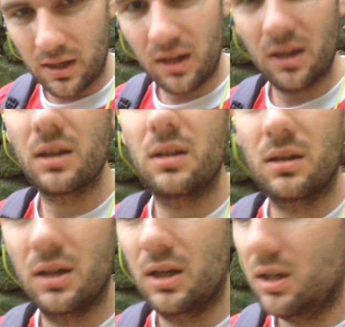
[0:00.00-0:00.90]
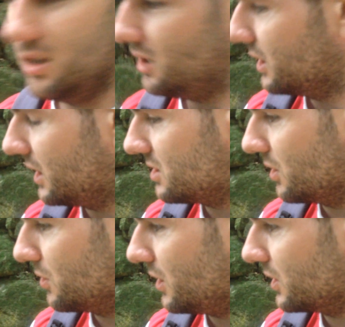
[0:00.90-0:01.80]
Yeah, I guess
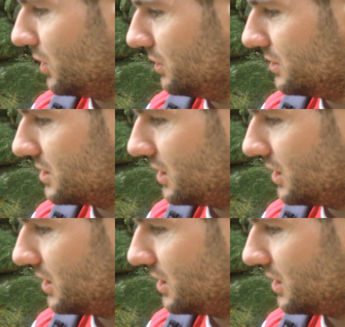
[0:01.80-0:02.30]
I'll crack on and